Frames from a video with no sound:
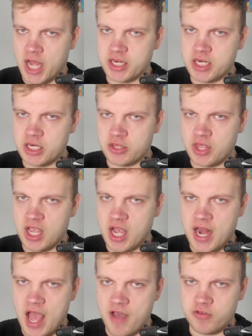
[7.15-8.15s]
I didn't think
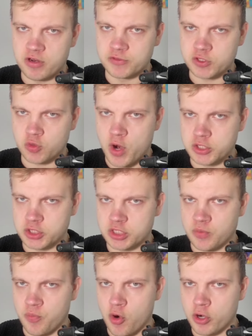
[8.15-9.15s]
I'd have enough squares on
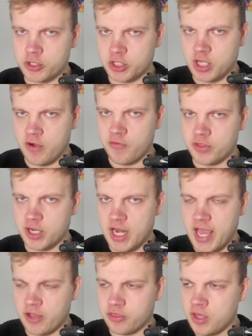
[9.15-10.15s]
the board to cover the
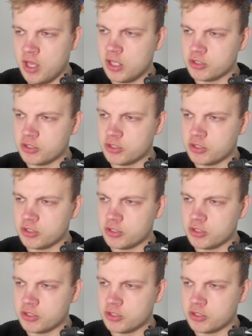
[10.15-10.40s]
length,